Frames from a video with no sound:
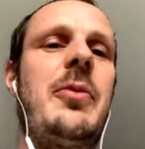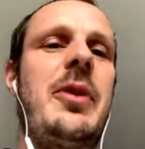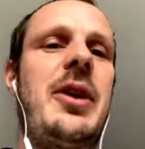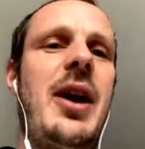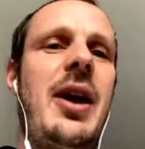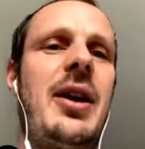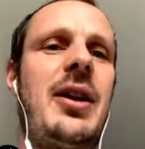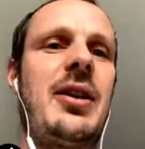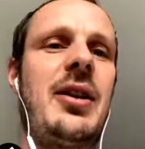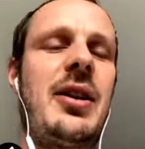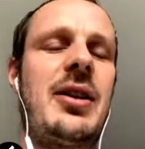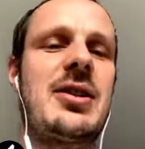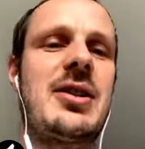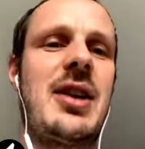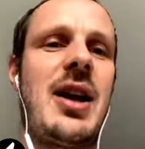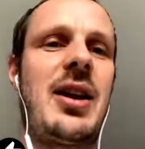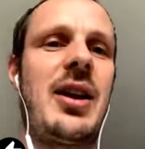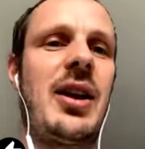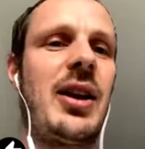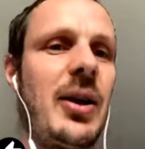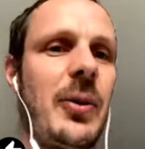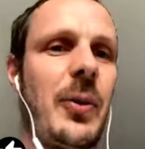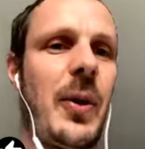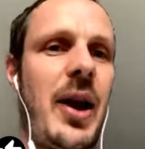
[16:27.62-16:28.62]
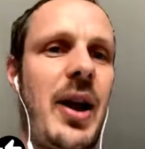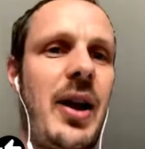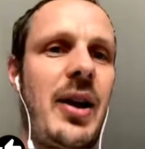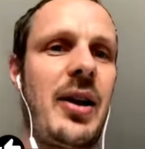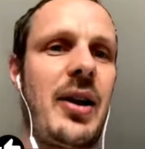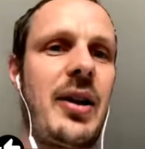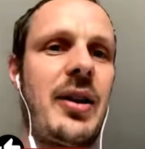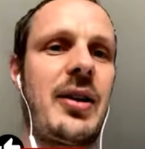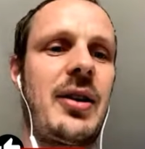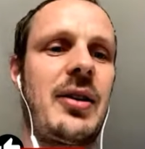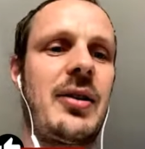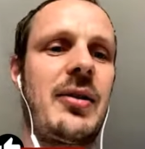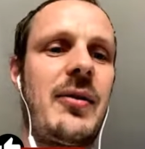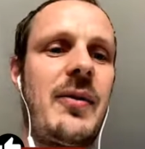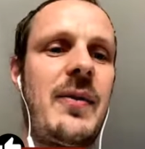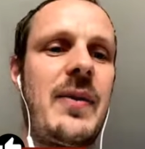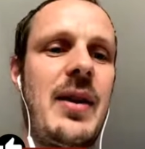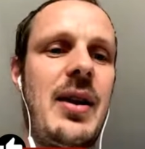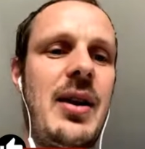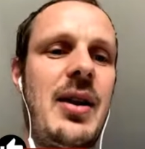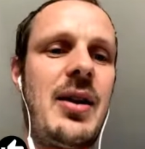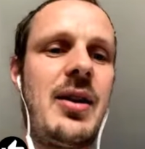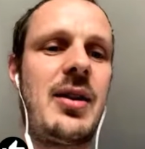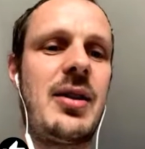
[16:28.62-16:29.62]
anything standing in the way like
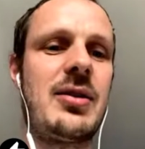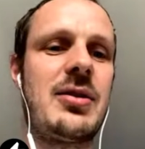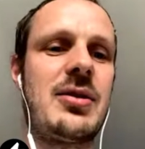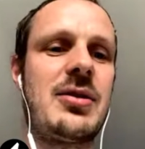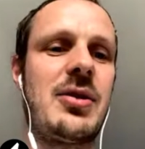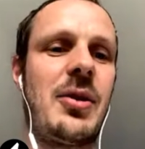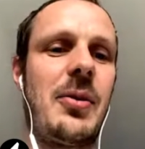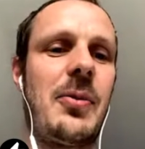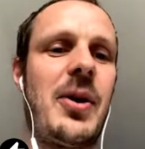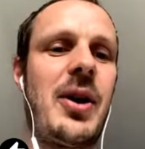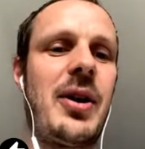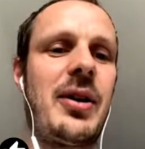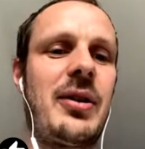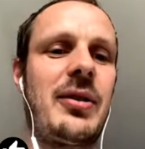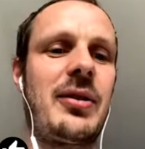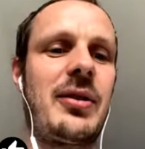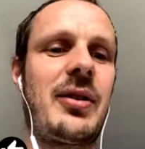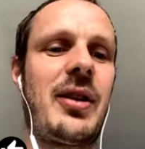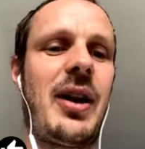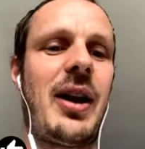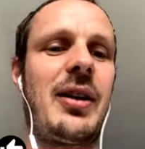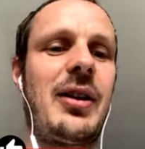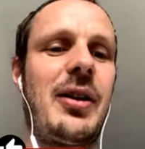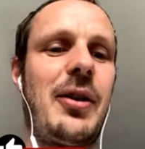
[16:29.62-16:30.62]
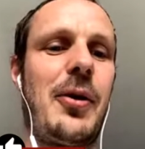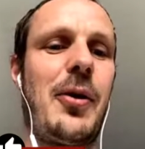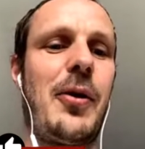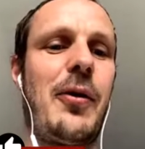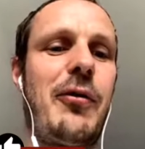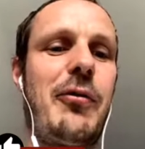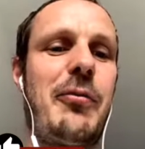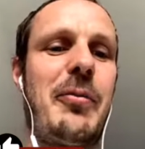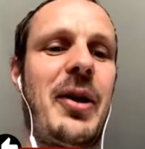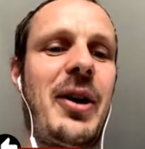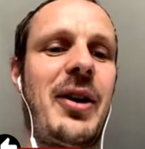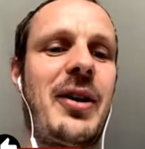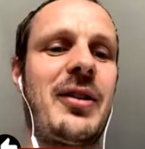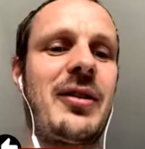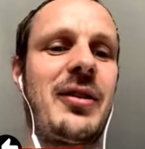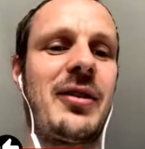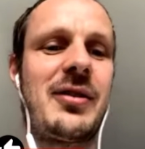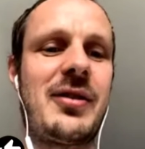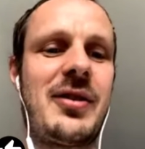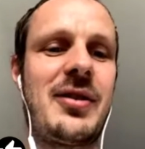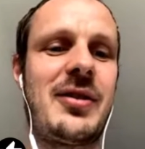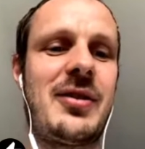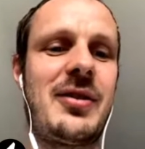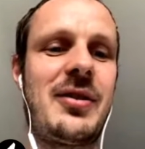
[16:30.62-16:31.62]
someone getting the huff
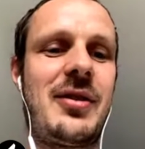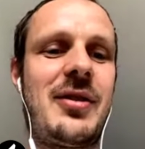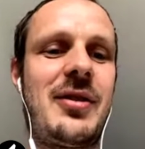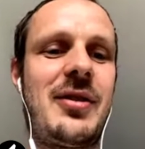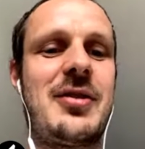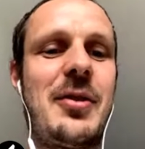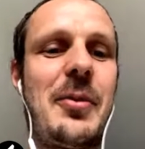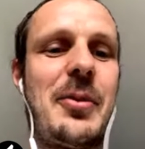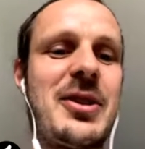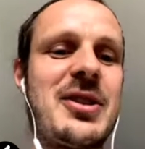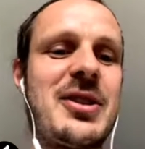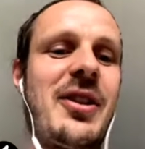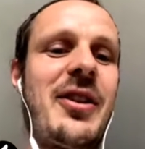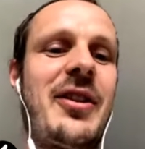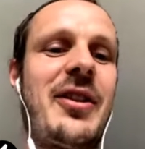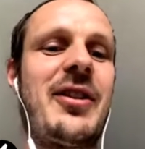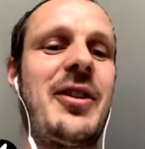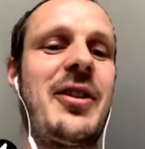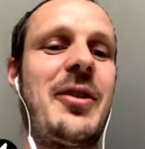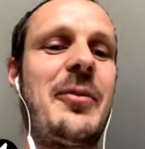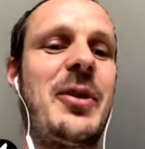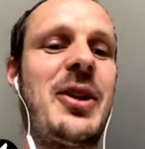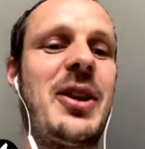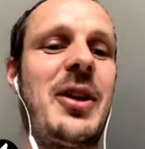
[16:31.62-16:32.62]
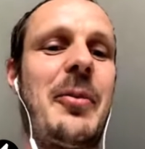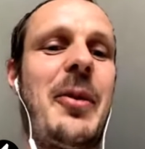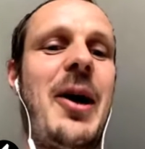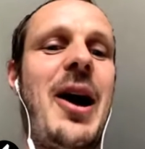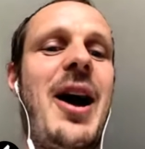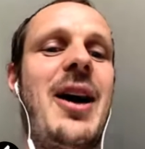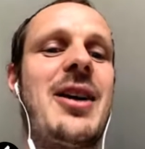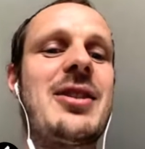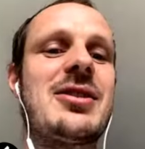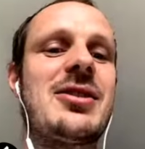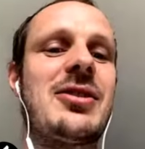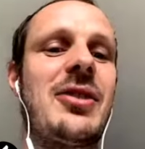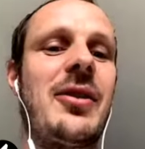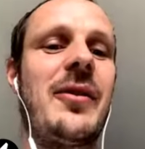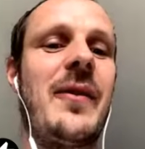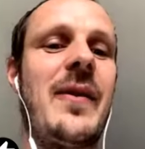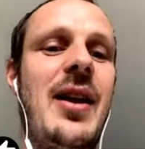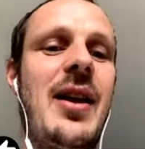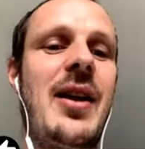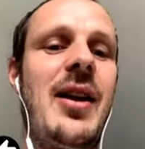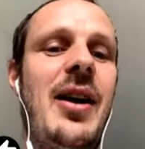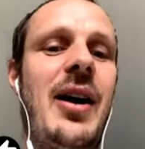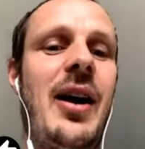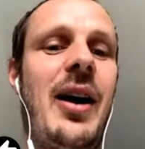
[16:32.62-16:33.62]
because someone slighted them in the past. So
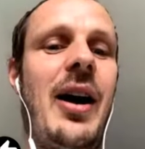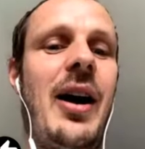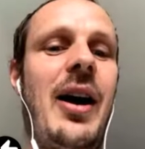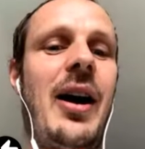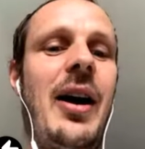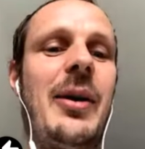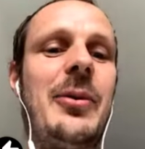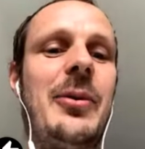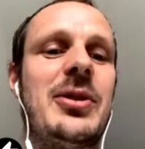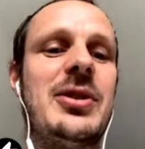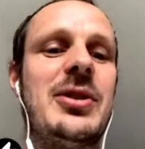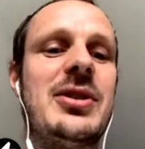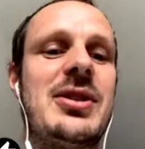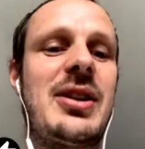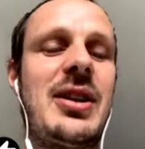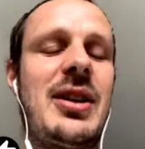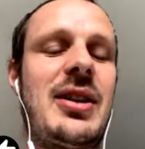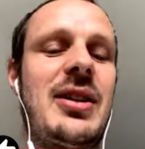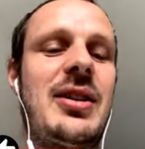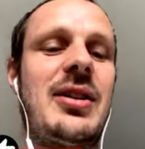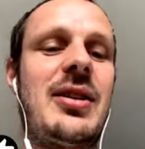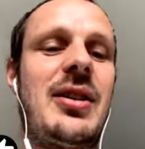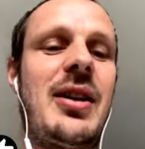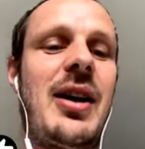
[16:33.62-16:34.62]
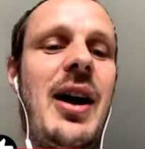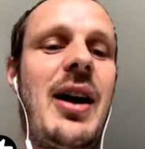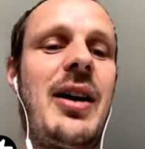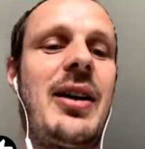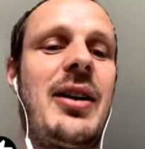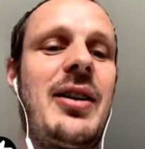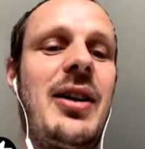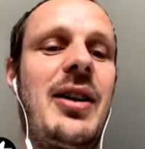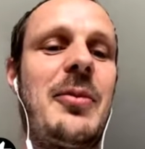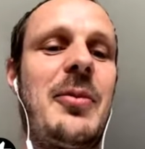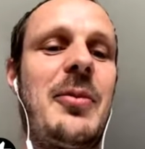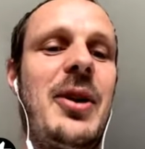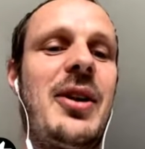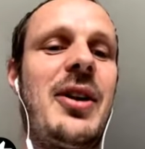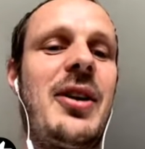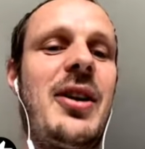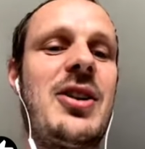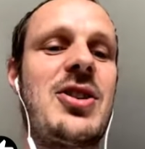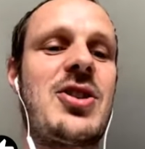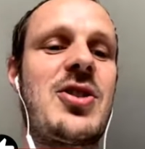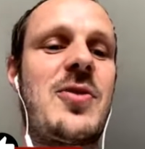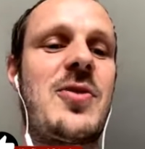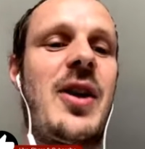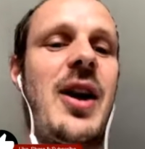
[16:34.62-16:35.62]
I wouldn't see anything being an
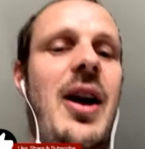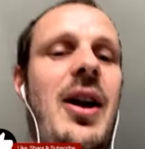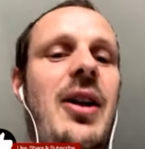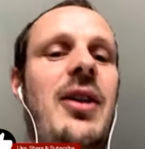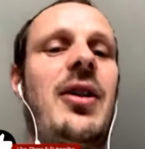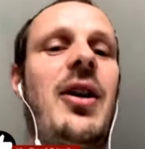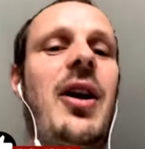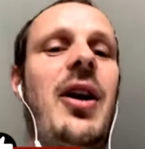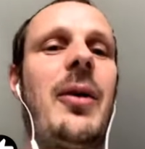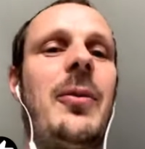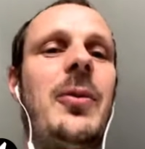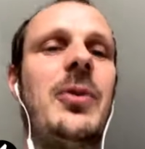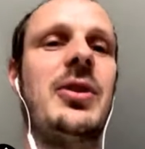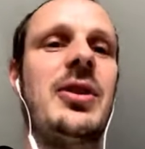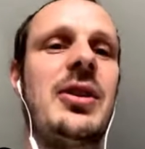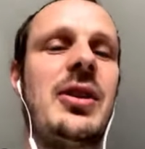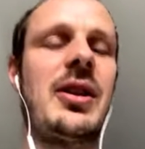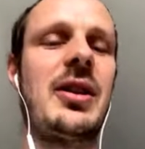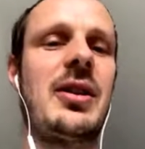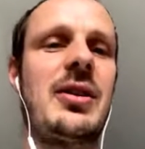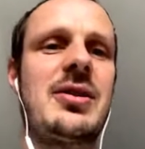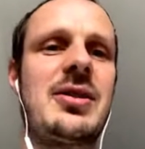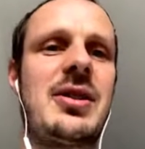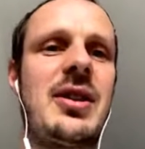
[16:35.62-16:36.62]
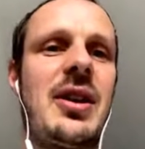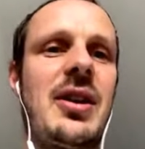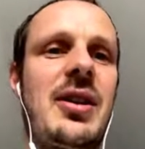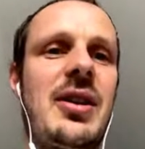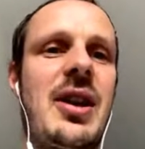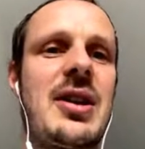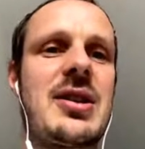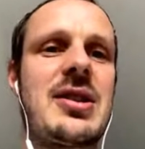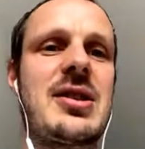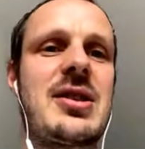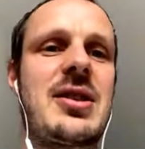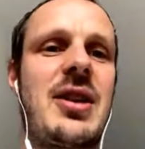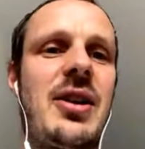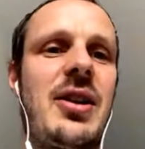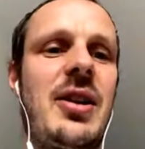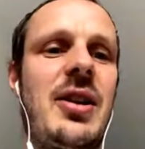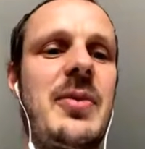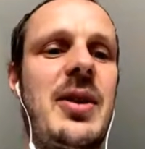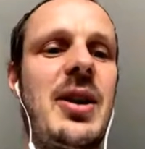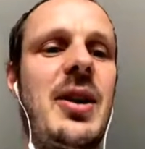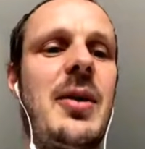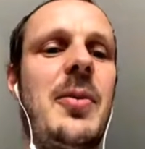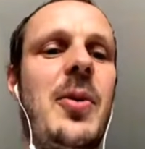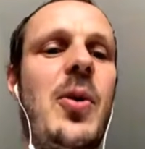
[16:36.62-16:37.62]
issue there, or I wouldn't see it necessarily
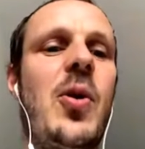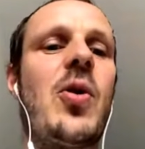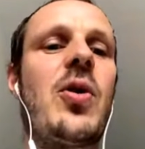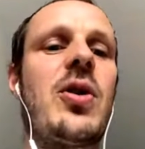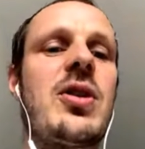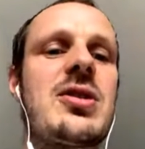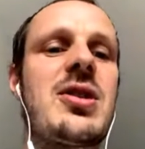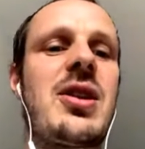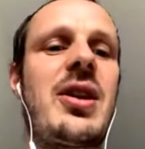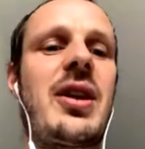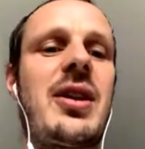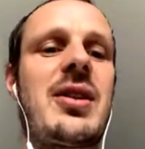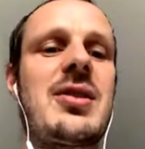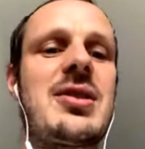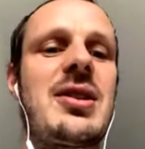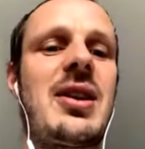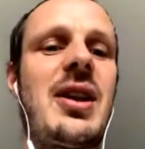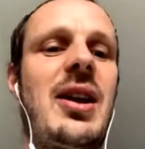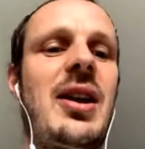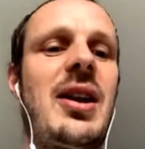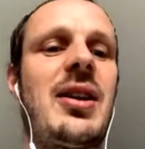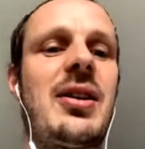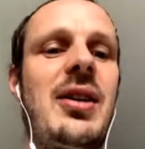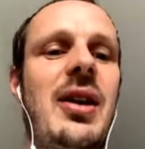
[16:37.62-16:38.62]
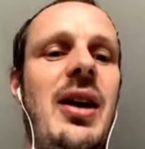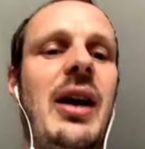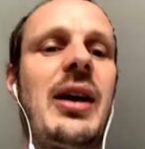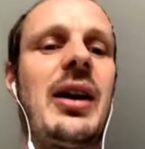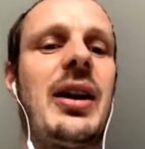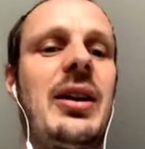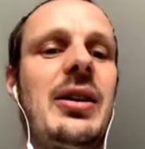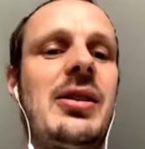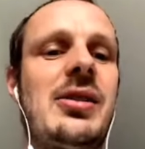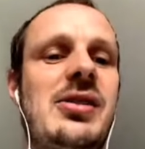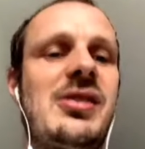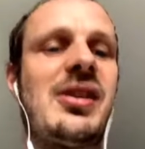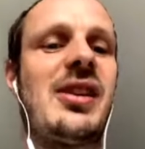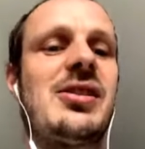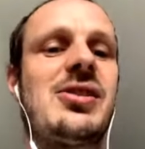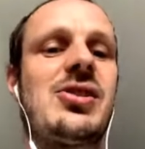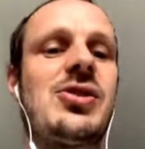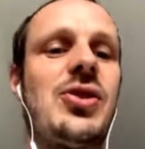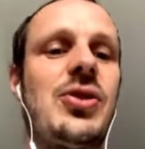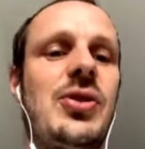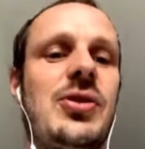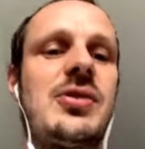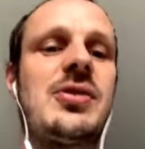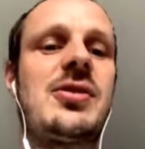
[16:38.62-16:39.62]
being a bonus, like you say. I think it's
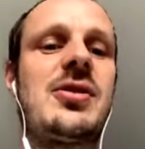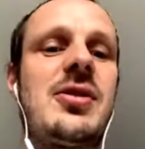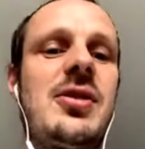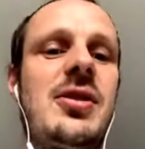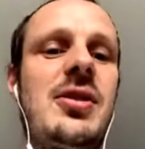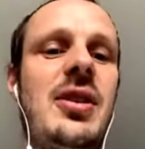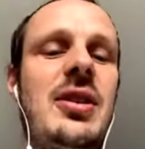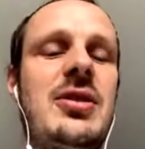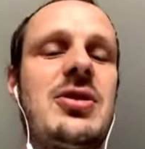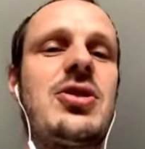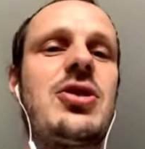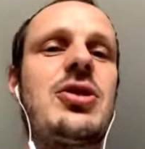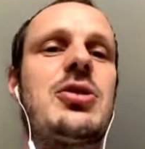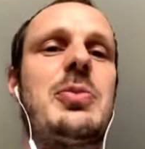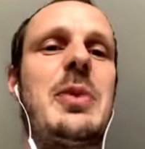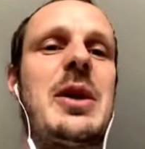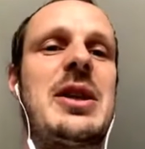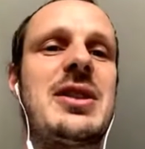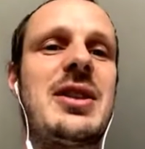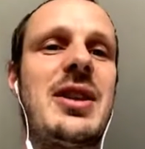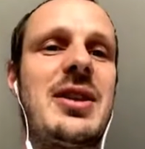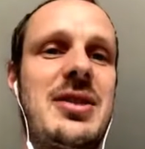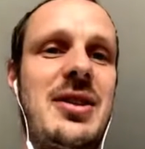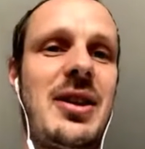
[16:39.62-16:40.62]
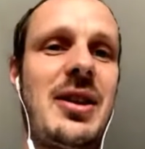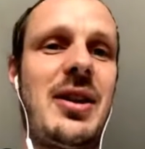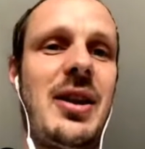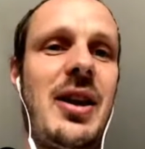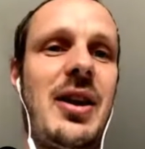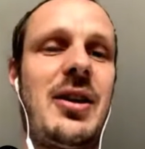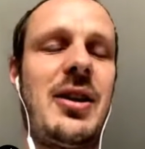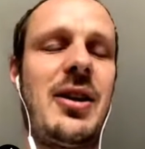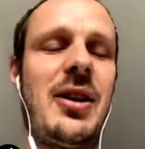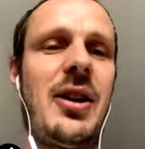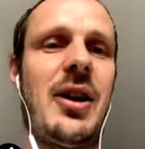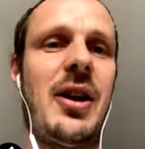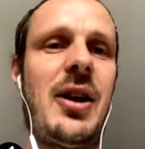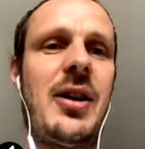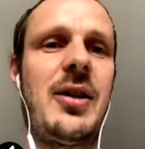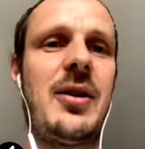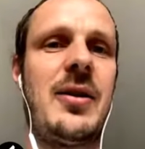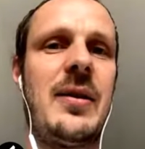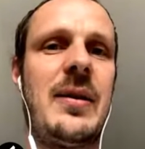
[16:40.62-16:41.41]
just business at the end of the day.